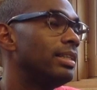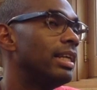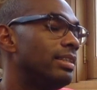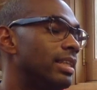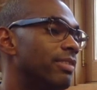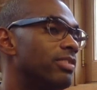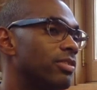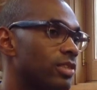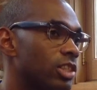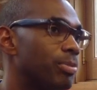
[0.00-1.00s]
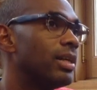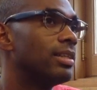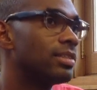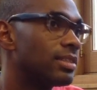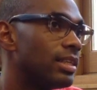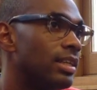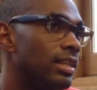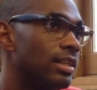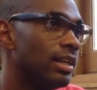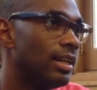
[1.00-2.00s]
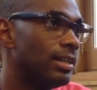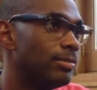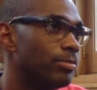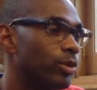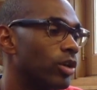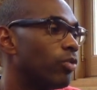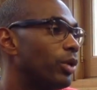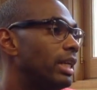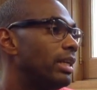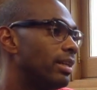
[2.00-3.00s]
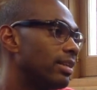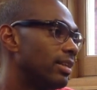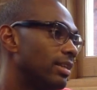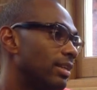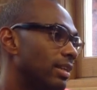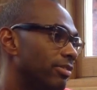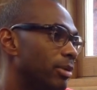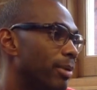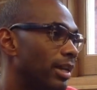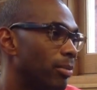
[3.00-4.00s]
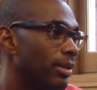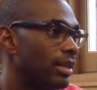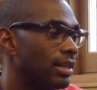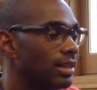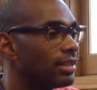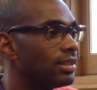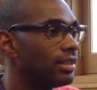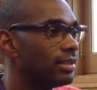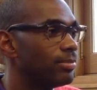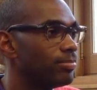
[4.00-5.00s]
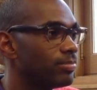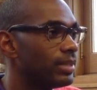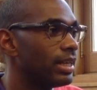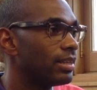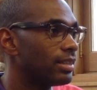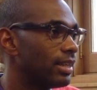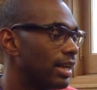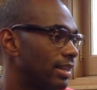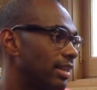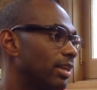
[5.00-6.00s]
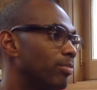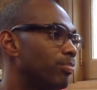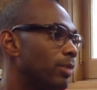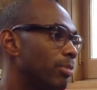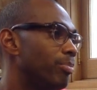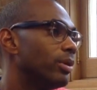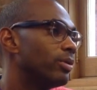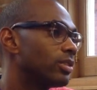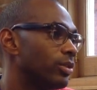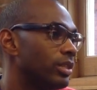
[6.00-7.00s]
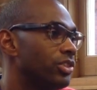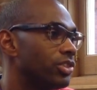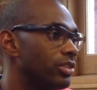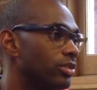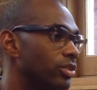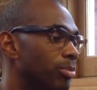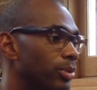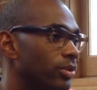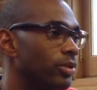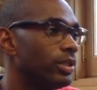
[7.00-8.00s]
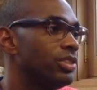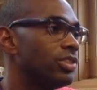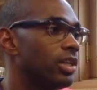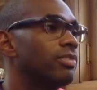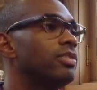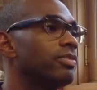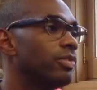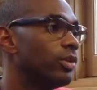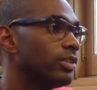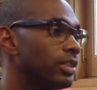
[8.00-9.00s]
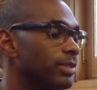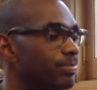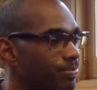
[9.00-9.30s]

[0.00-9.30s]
It gives a response or a read of dependability. Yeah, and I think it builds cohesion. You can build cohesion off of loyalty.